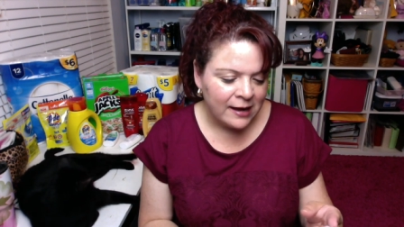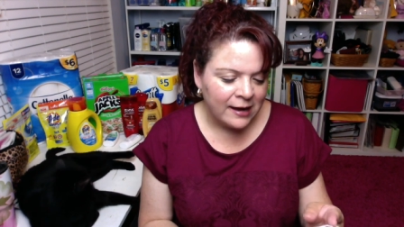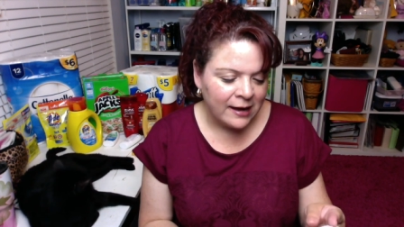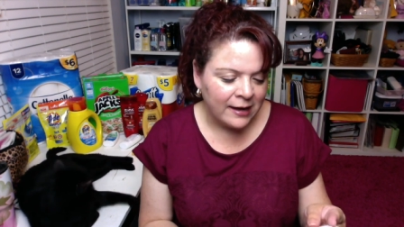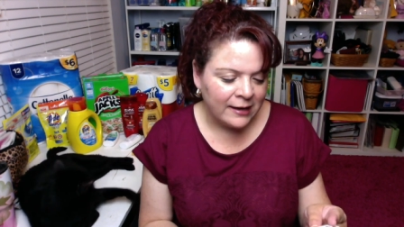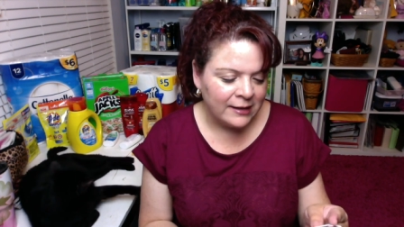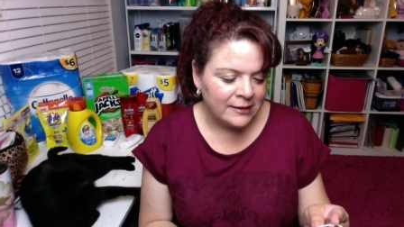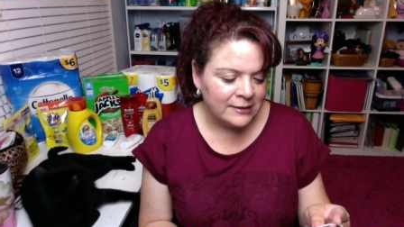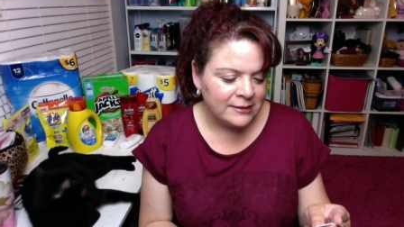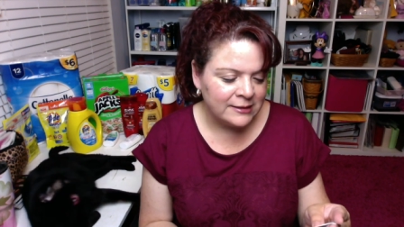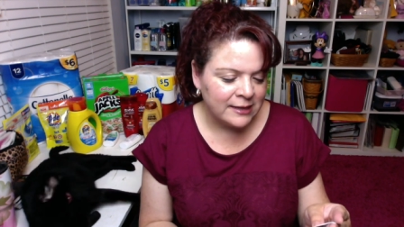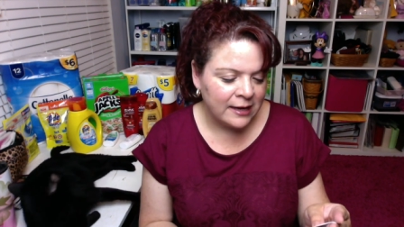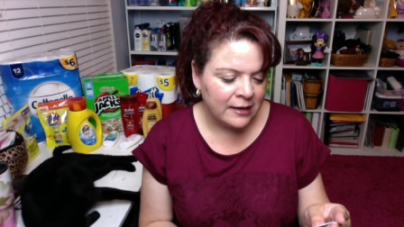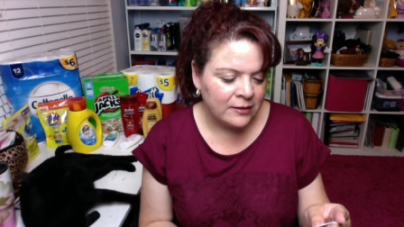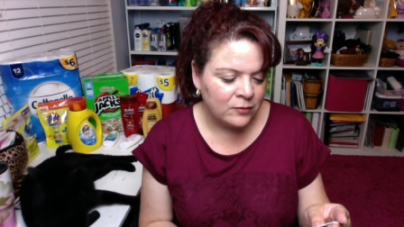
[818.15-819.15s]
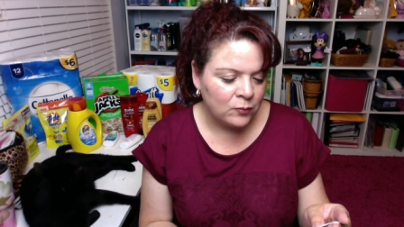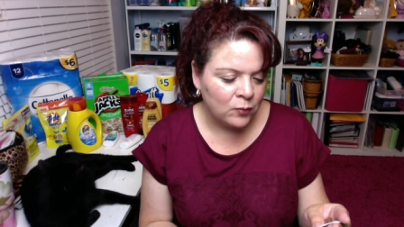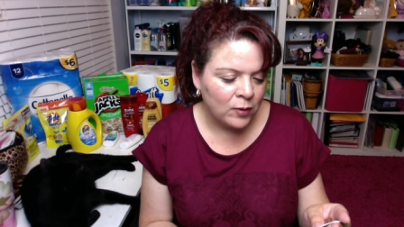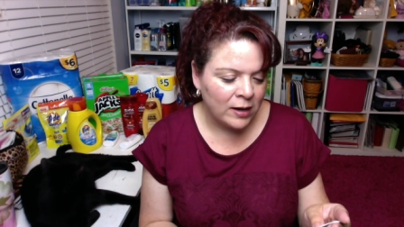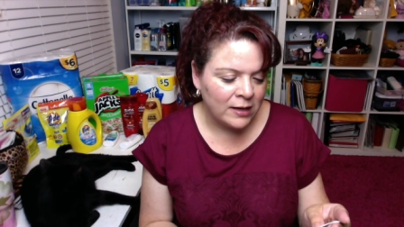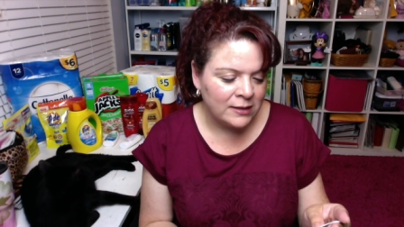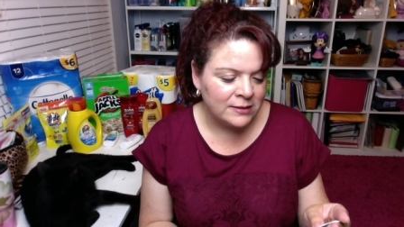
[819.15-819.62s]
I said,
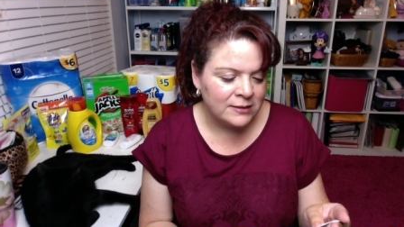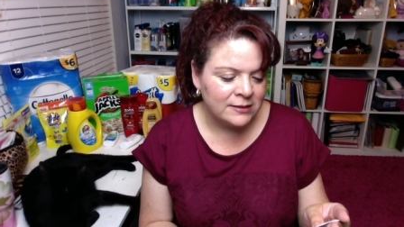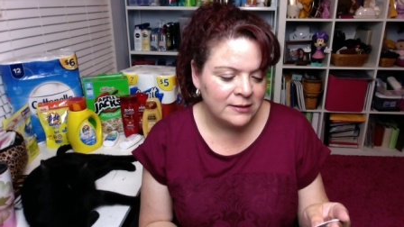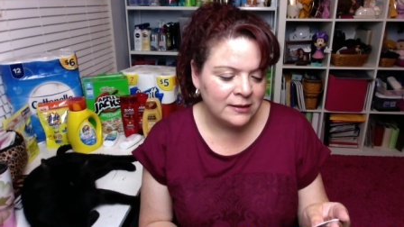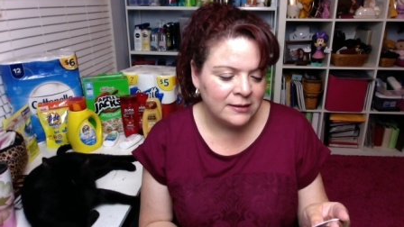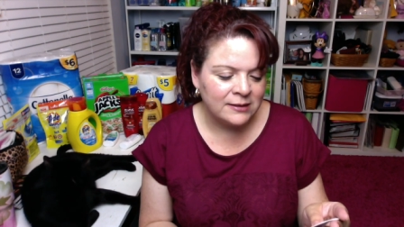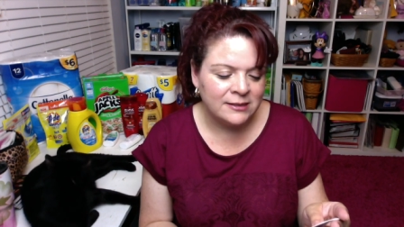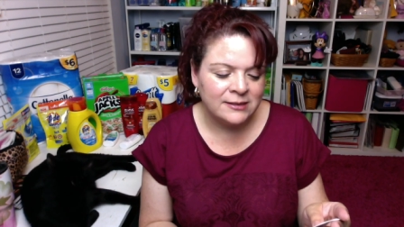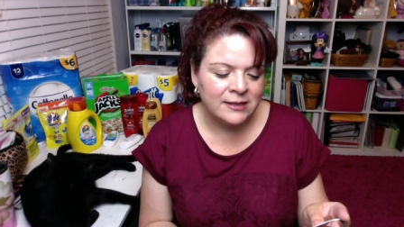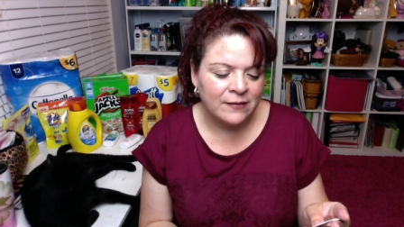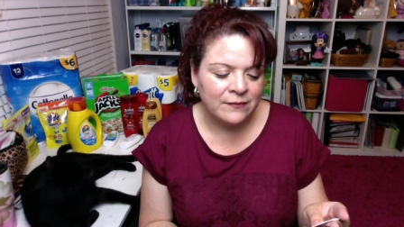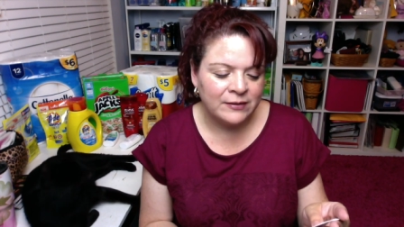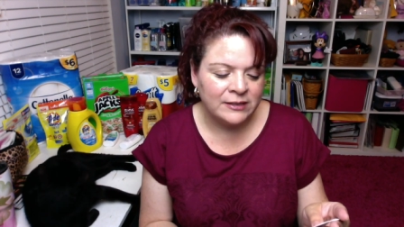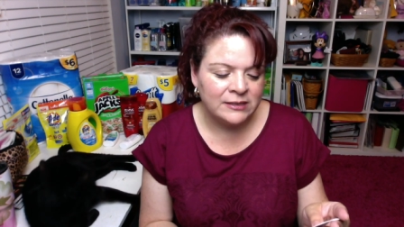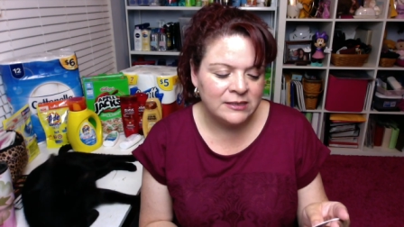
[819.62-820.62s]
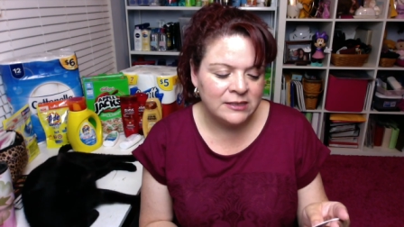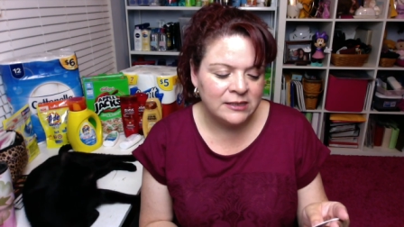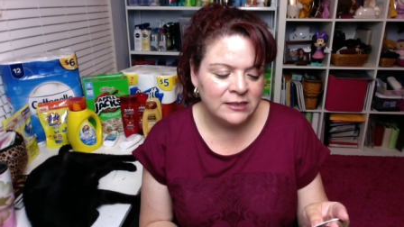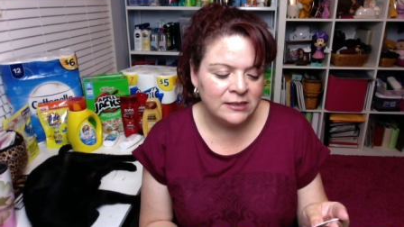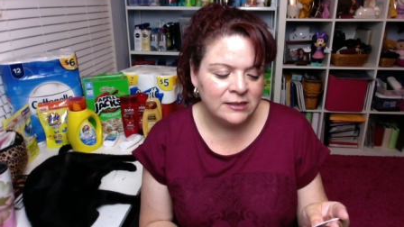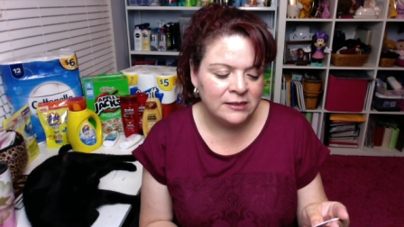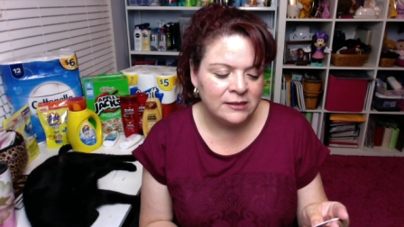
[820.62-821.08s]
was
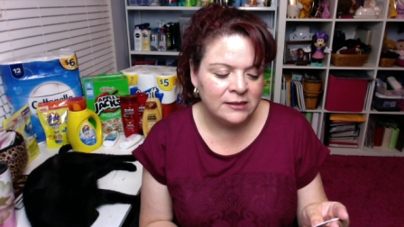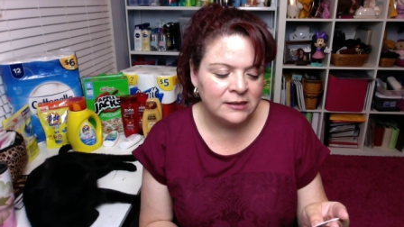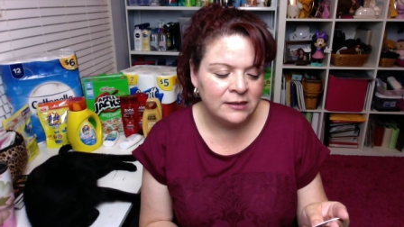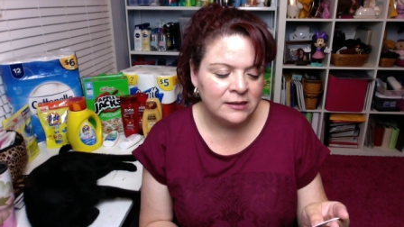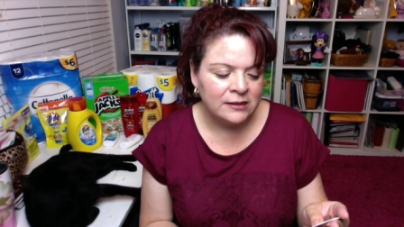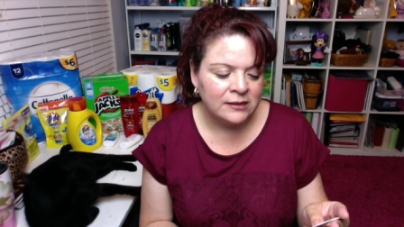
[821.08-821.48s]
seventeen,